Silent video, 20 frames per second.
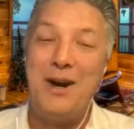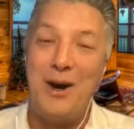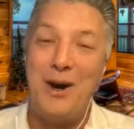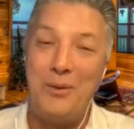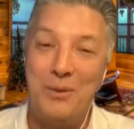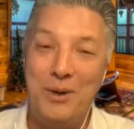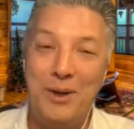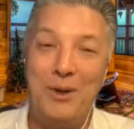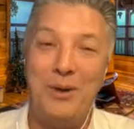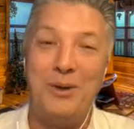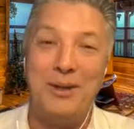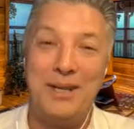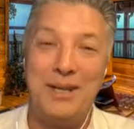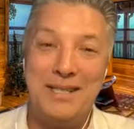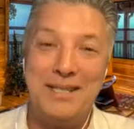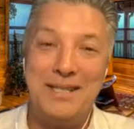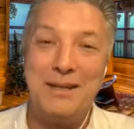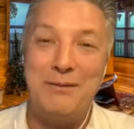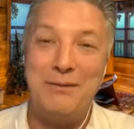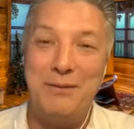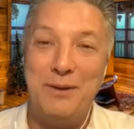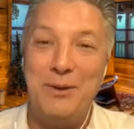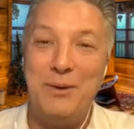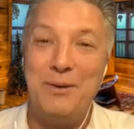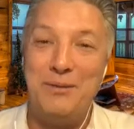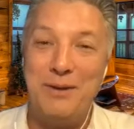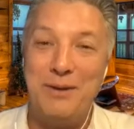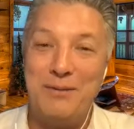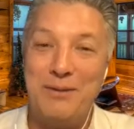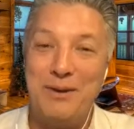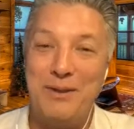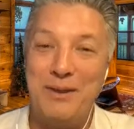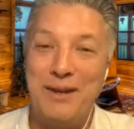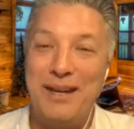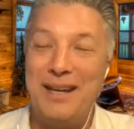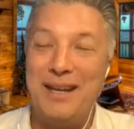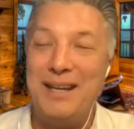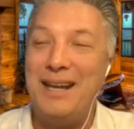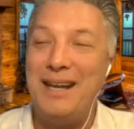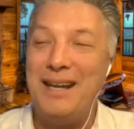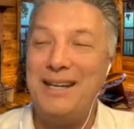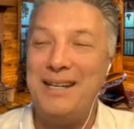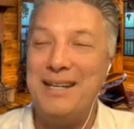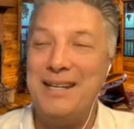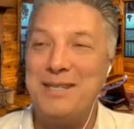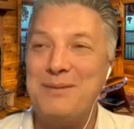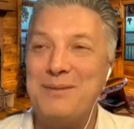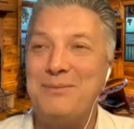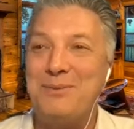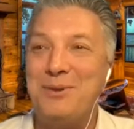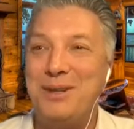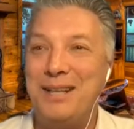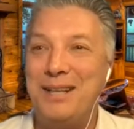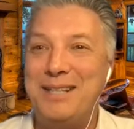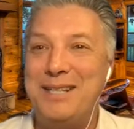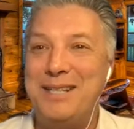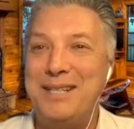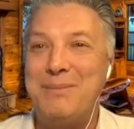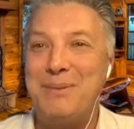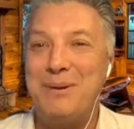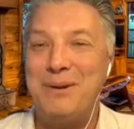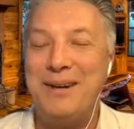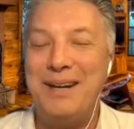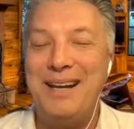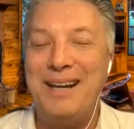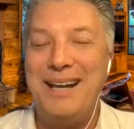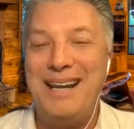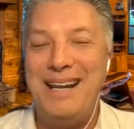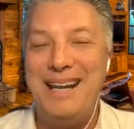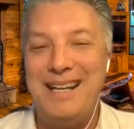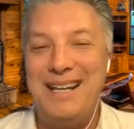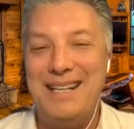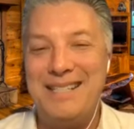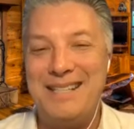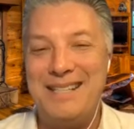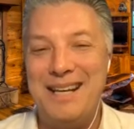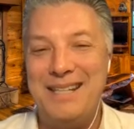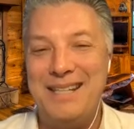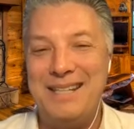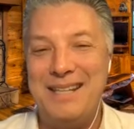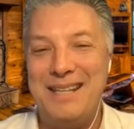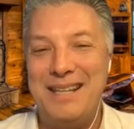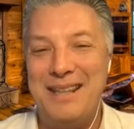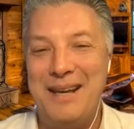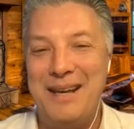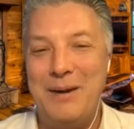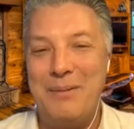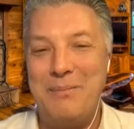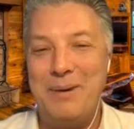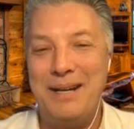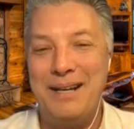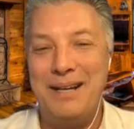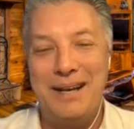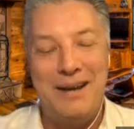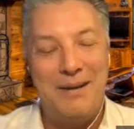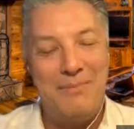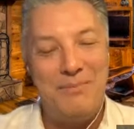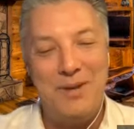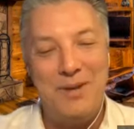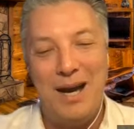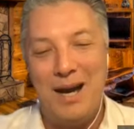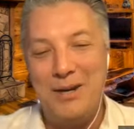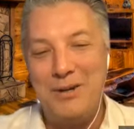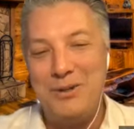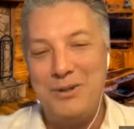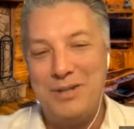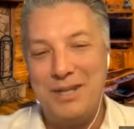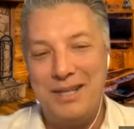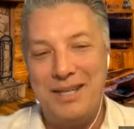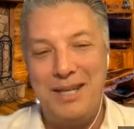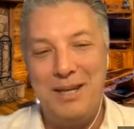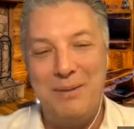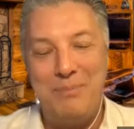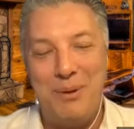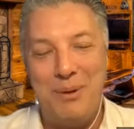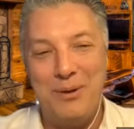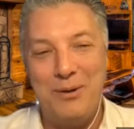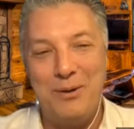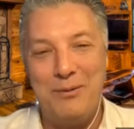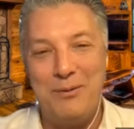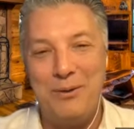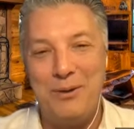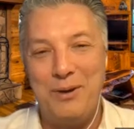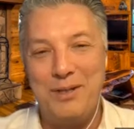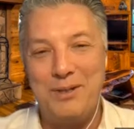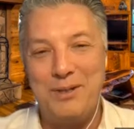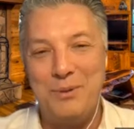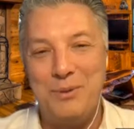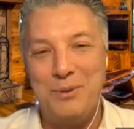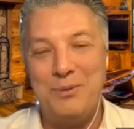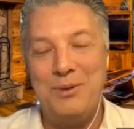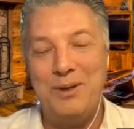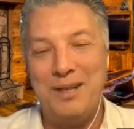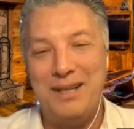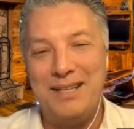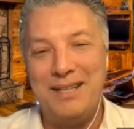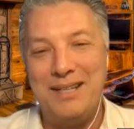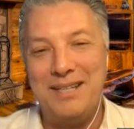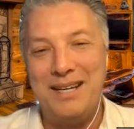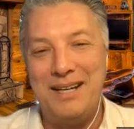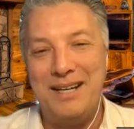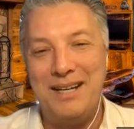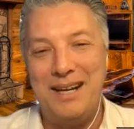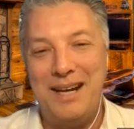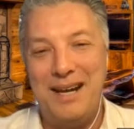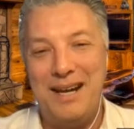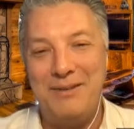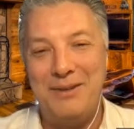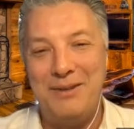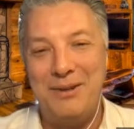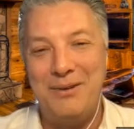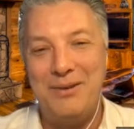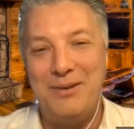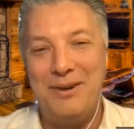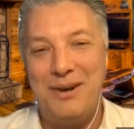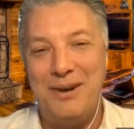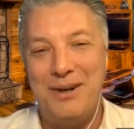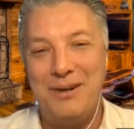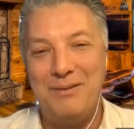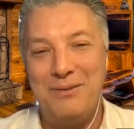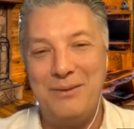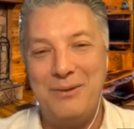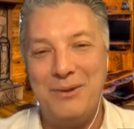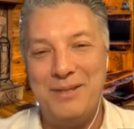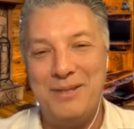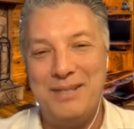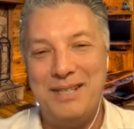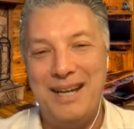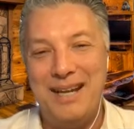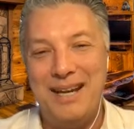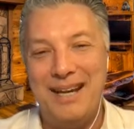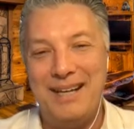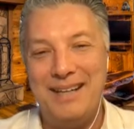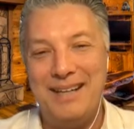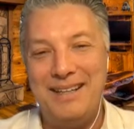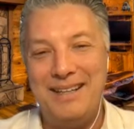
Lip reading: a real holistic view of everything and get some really deeper insights in there. But Yahoo's a key partner for us, and we're really excited to have you on for today.